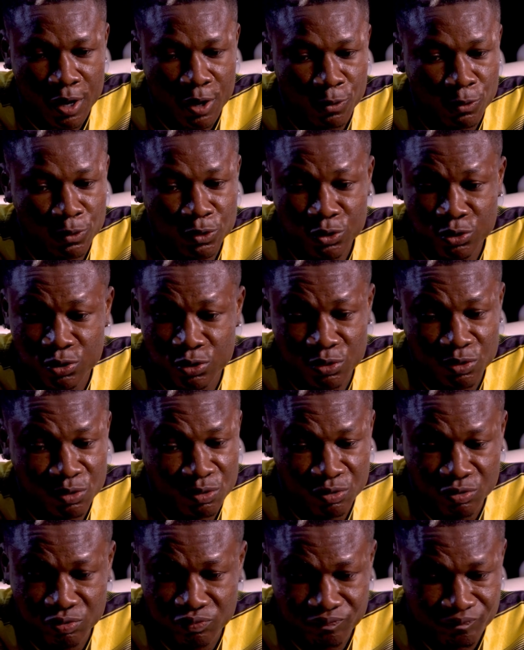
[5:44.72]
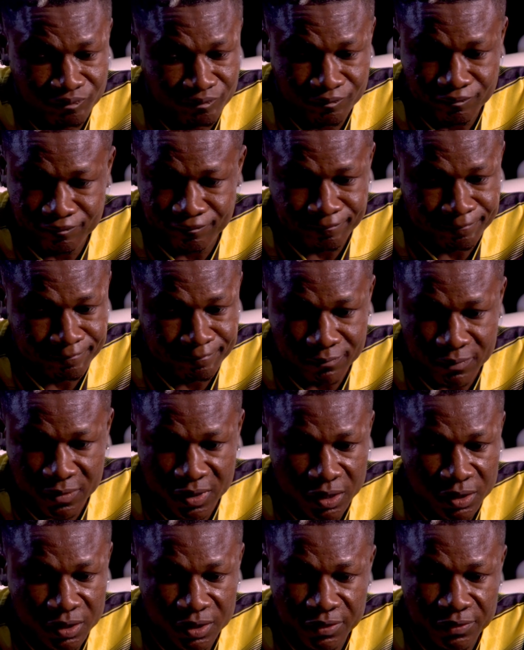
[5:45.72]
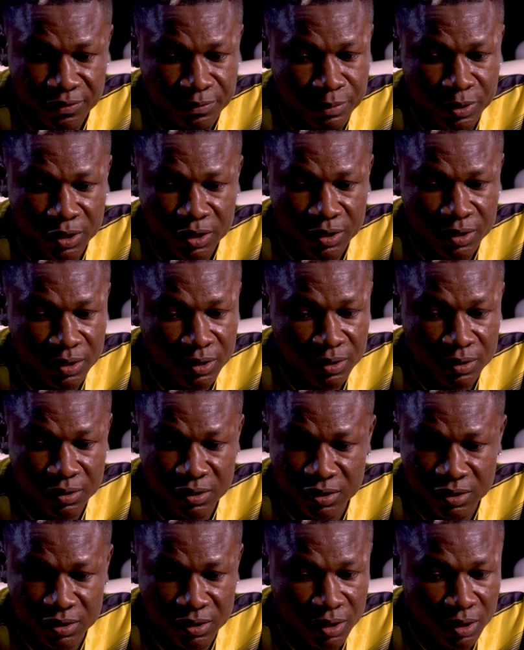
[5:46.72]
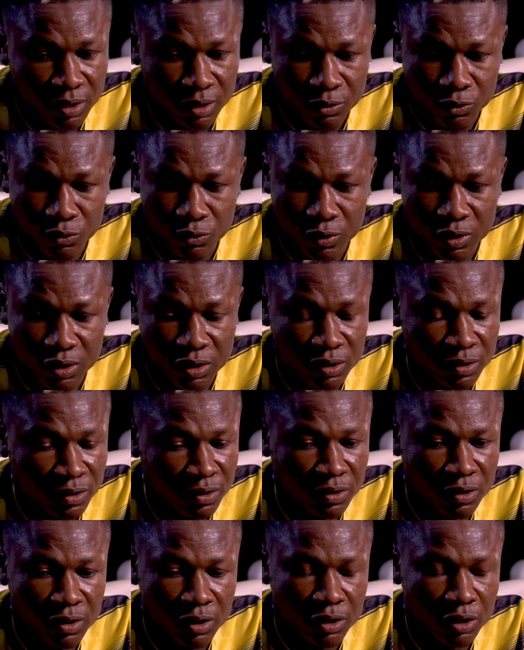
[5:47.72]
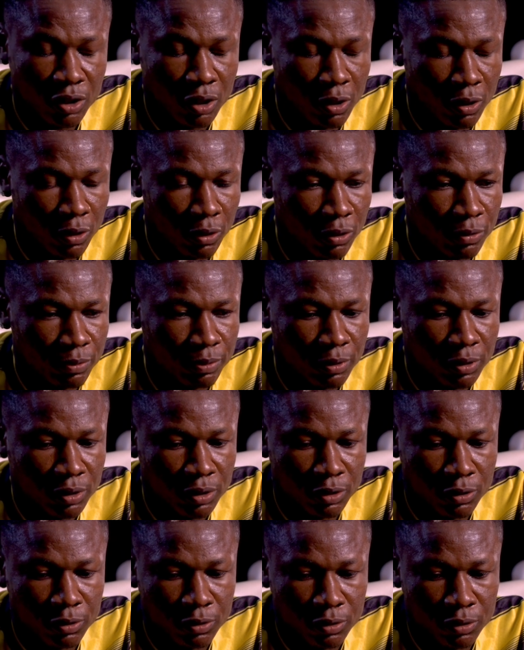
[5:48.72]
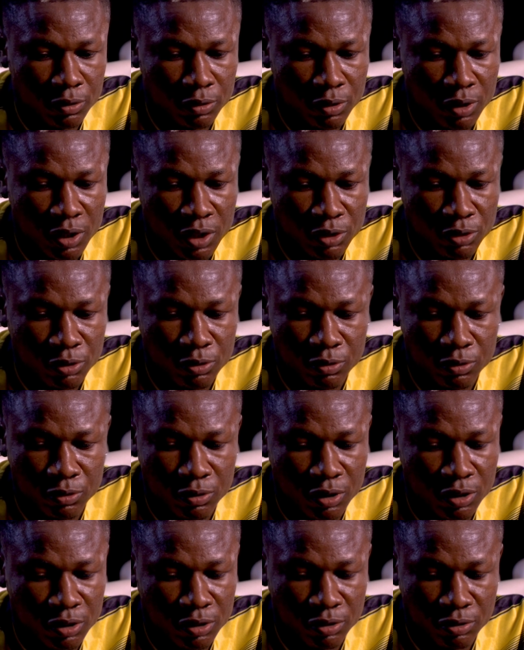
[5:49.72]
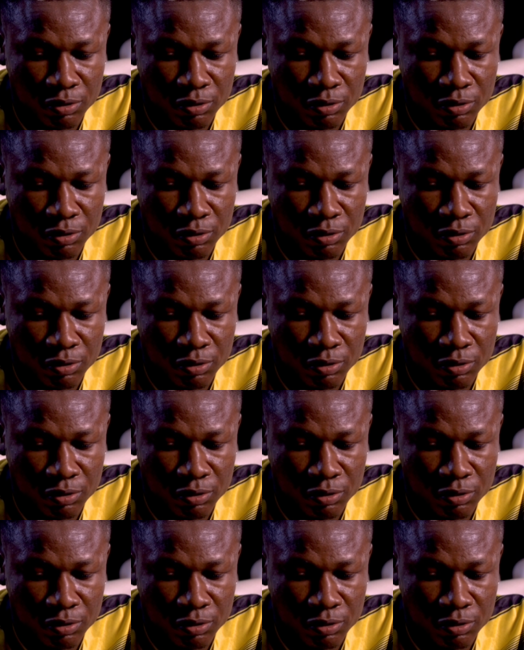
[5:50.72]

want to achieve a big thing with this great club. You know, I know